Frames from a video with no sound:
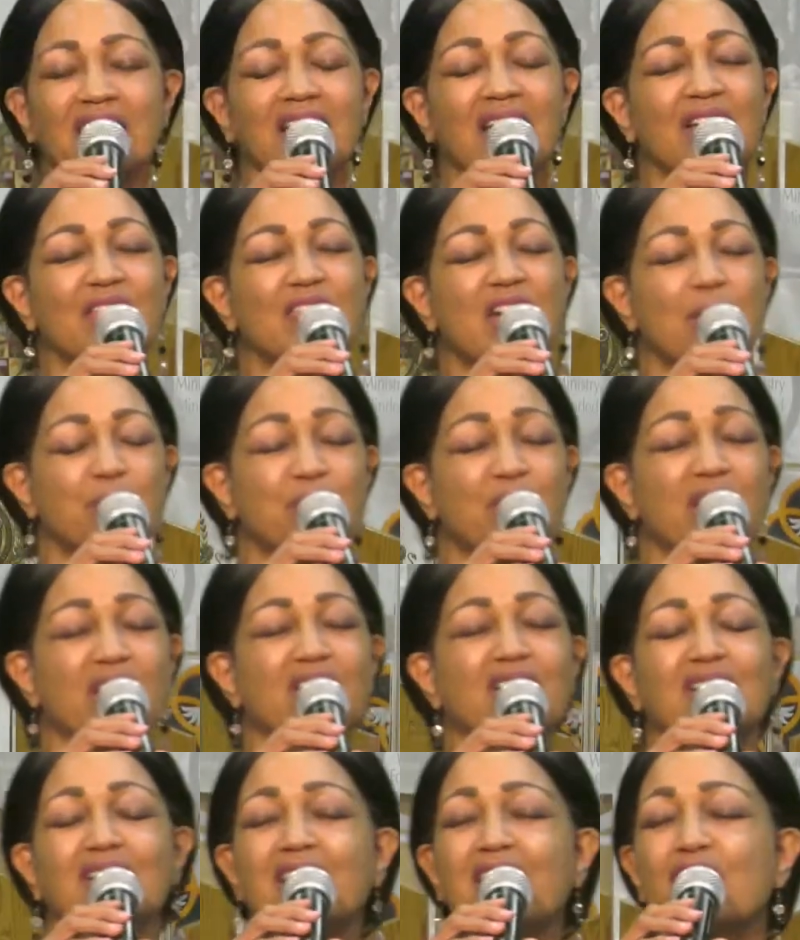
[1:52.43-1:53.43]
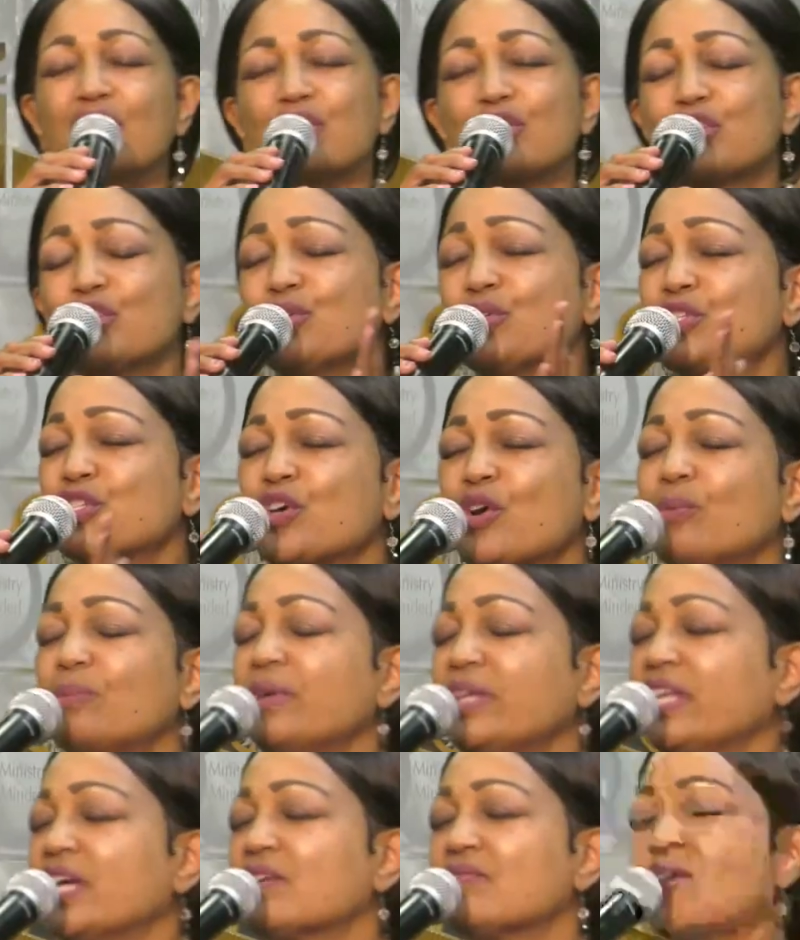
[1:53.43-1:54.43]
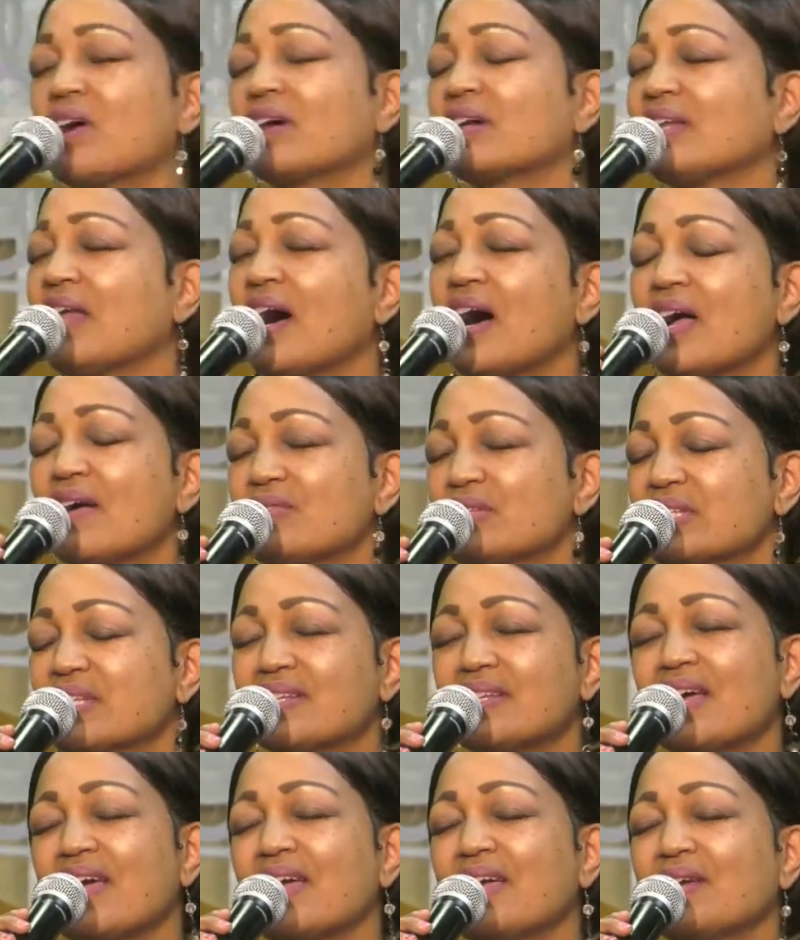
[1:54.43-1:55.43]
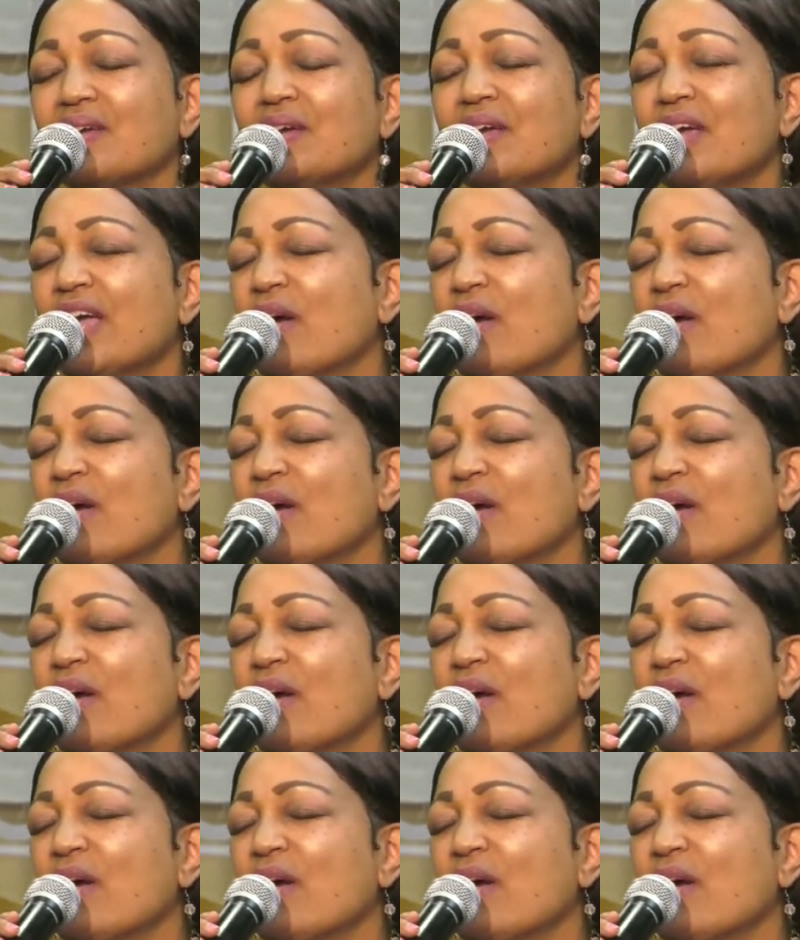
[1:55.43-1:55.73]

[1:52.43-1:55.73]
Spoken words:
that parallels to so many of our lives today.